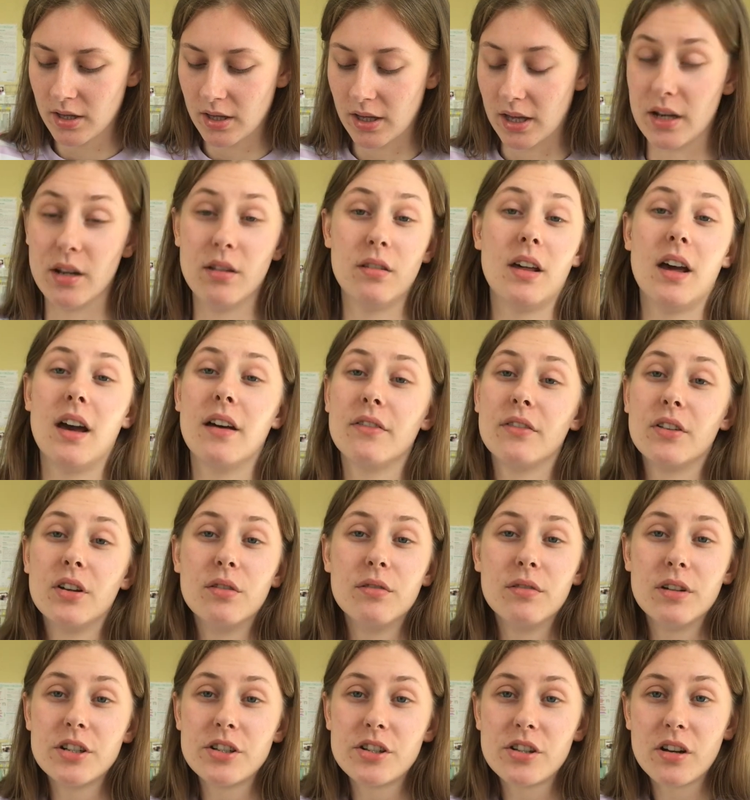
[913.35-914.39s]
And have an
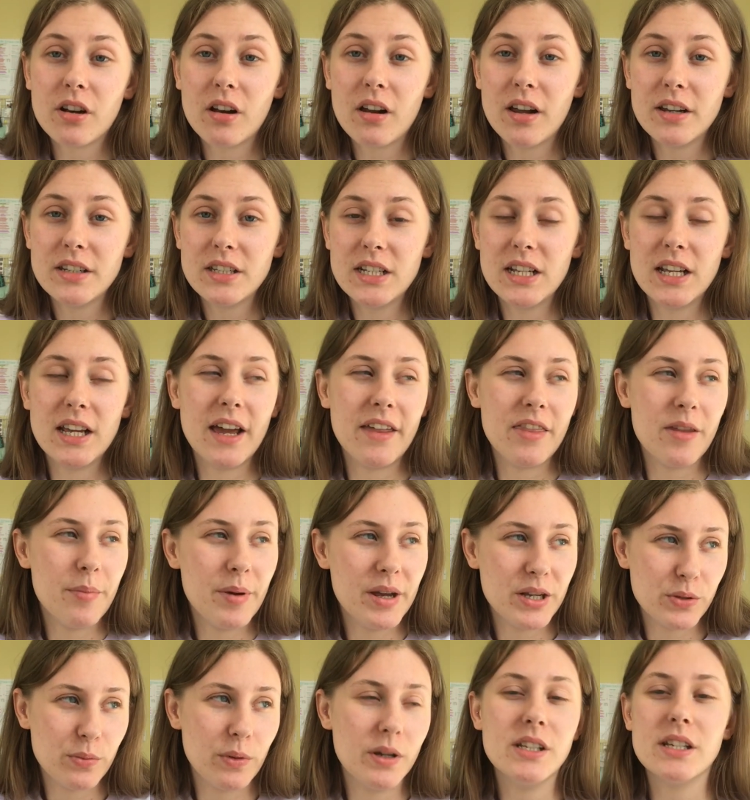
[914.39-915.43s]
original idea, and the
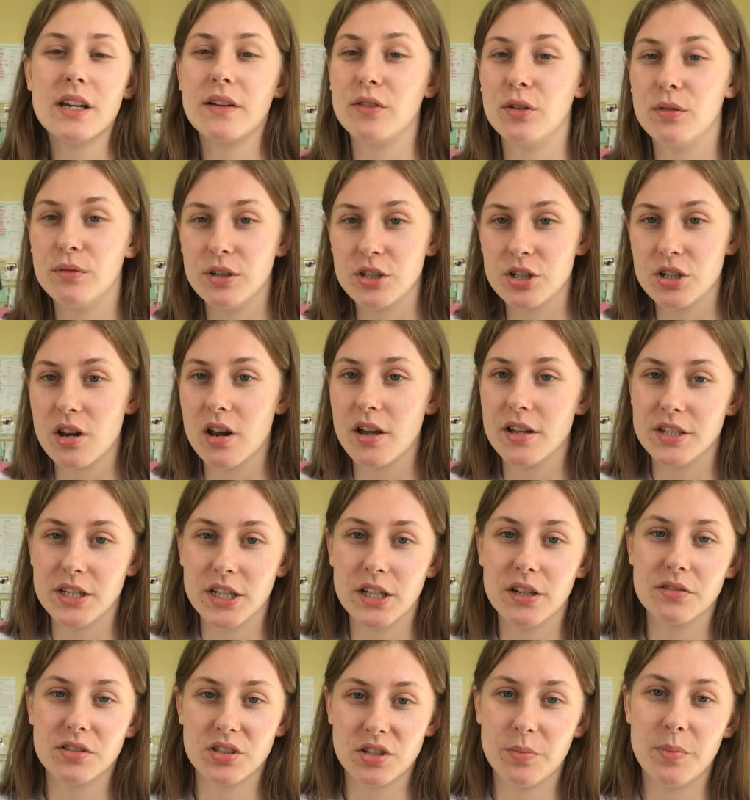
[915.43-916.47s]
best way to have an original
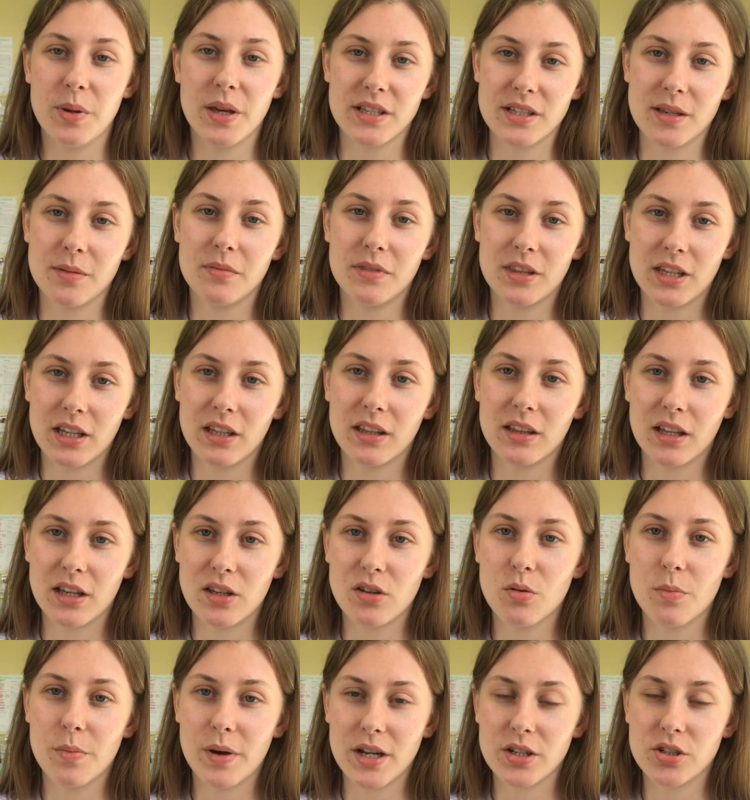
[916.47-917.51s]
idea is to pick something that
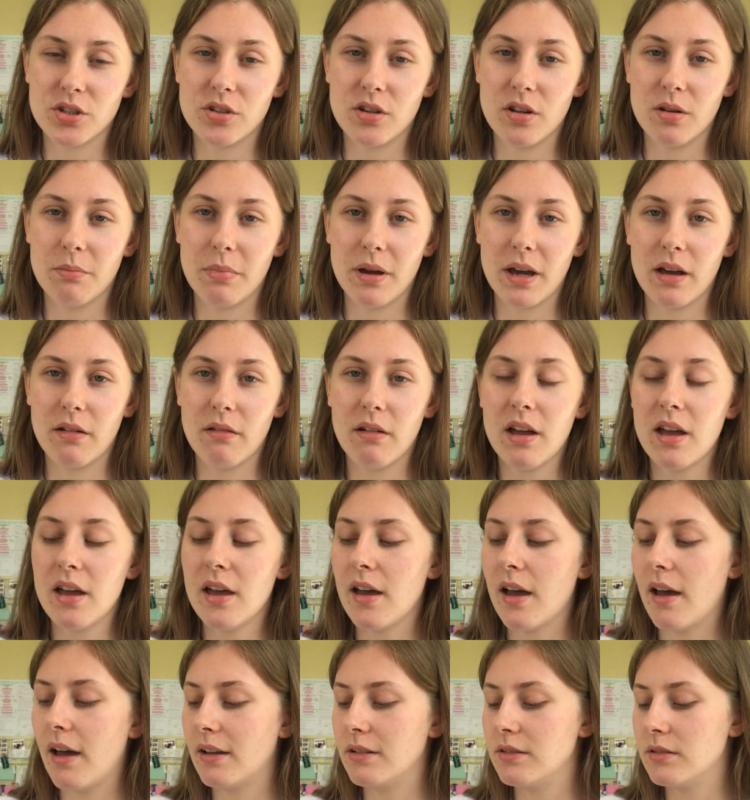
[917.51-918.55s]
you're passionate about.
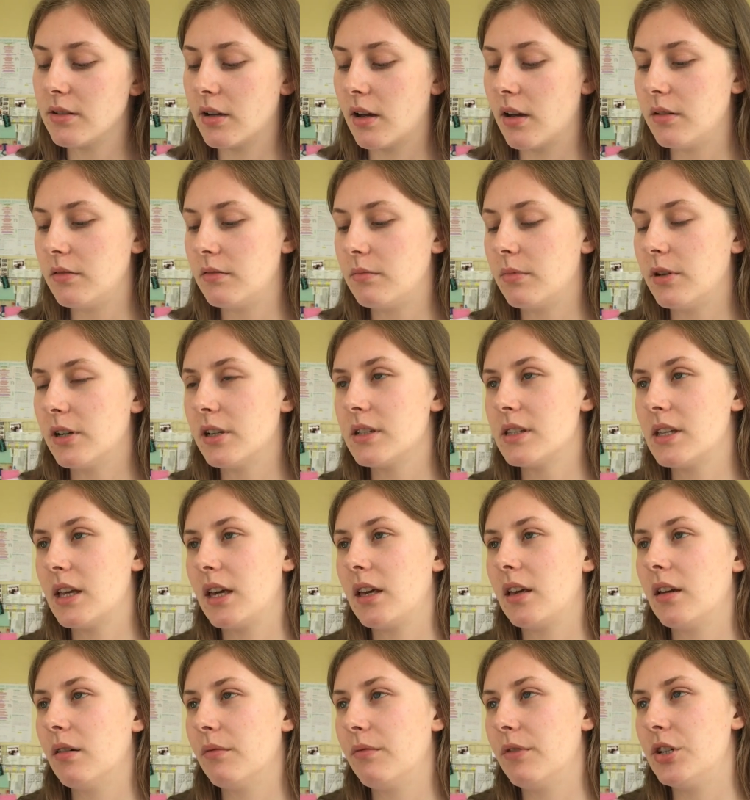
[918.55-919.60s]
And when I
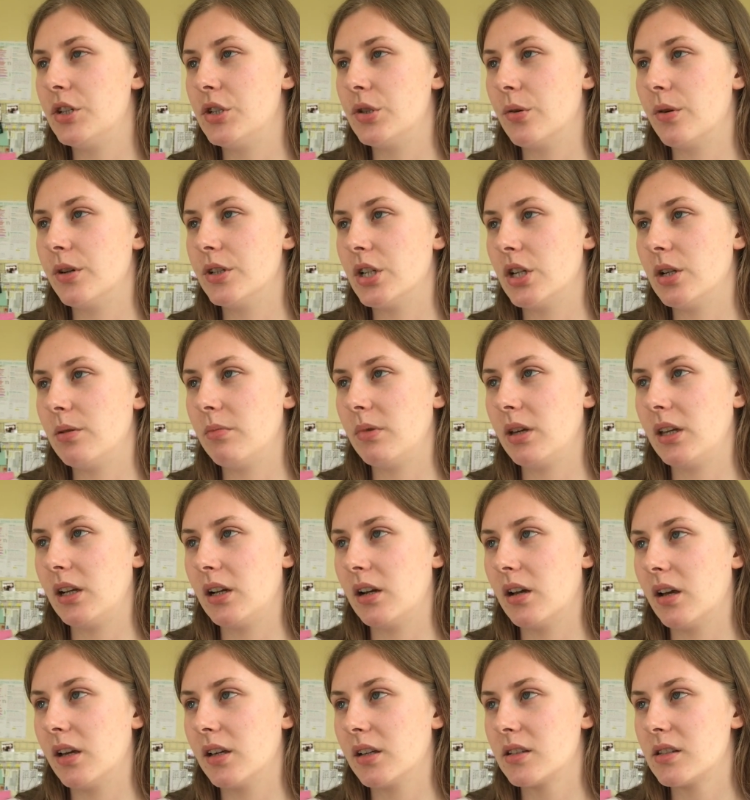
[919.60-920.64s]
say original, I don't mean
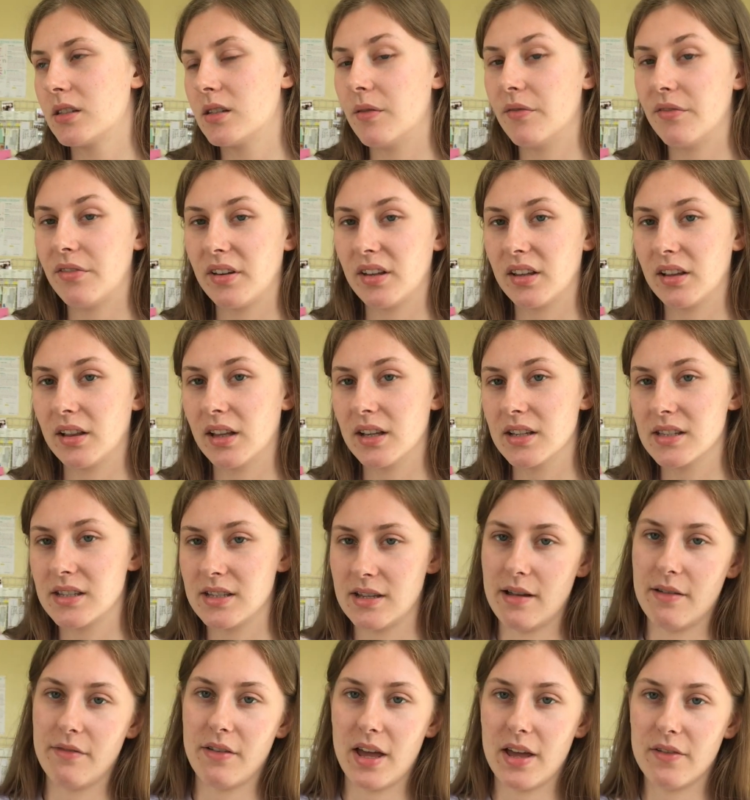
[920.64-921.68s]
like something that's
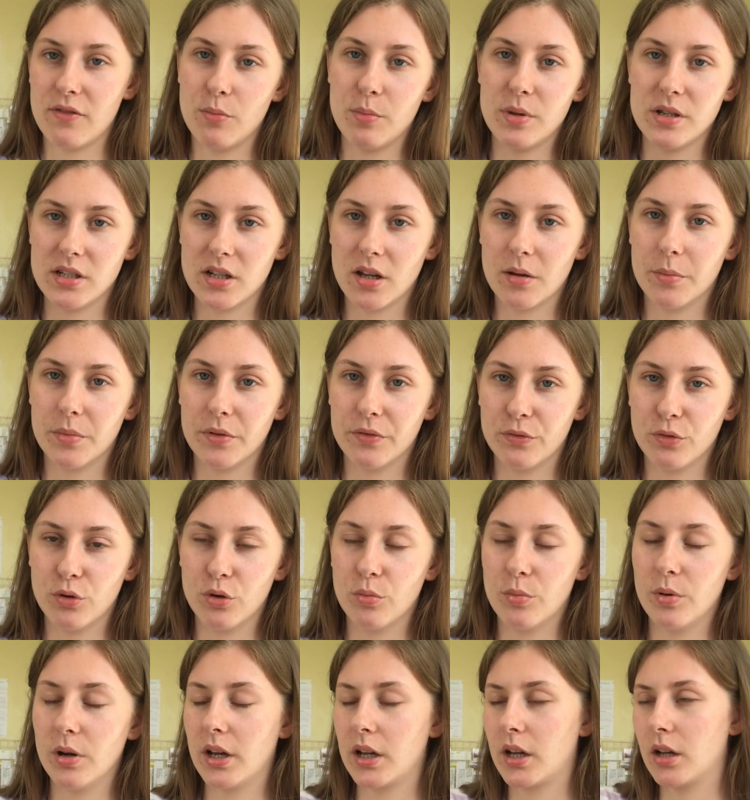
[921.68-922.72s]
never ever been done before,
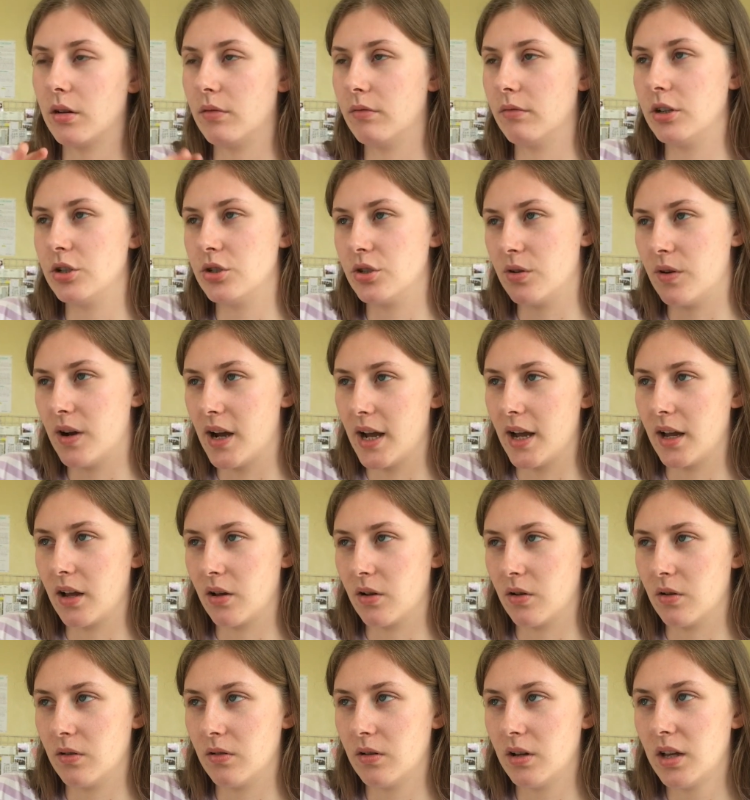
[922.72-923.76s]
but like an original
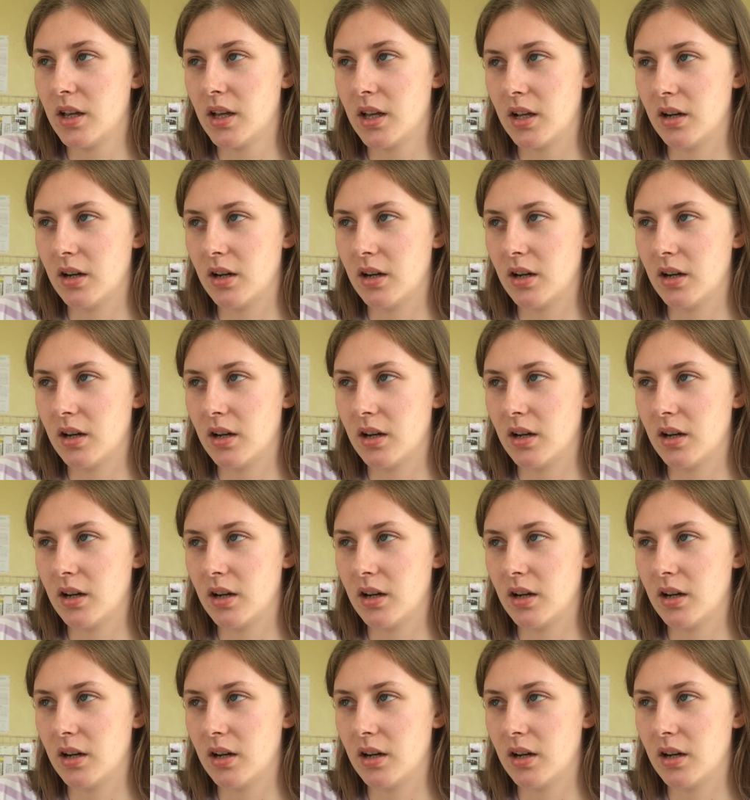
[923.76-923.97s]
angle.